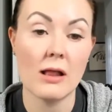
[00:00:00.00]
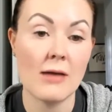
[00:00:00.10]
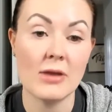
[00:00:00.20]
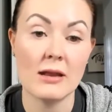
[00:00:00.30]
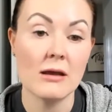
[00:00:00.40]
I
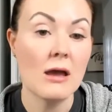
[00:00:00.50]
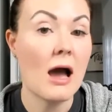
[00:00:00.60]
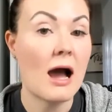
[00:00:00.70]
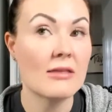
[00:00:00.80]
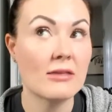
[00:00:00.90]
mean,
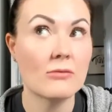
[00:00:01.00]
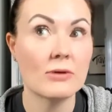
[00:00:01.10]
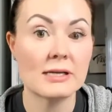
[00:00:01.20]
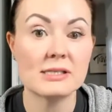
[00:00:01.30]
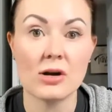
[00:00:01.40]
I think
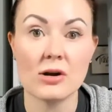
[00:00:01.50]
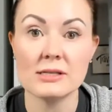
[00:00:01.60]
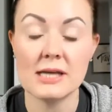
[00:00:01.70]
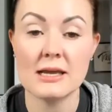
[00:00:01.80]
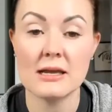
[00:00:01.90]
when I started
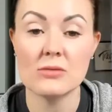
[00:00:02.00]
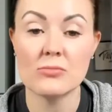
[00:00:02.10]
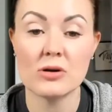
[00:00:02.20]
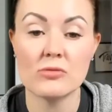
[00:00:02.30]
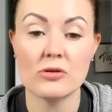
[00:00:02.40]
taking the
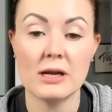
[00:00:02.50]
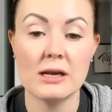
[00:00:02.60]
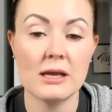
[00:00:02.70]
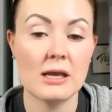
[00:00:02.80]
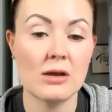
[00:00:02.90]
berberine,
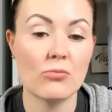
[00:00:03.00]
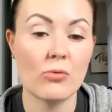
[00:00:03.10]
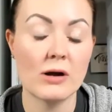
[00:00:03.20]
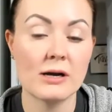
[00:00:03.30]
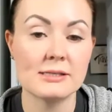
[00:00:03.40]
it
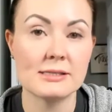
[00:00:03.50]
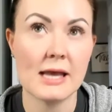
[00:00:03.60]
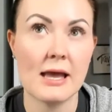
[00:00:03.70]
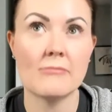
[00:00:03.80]
was,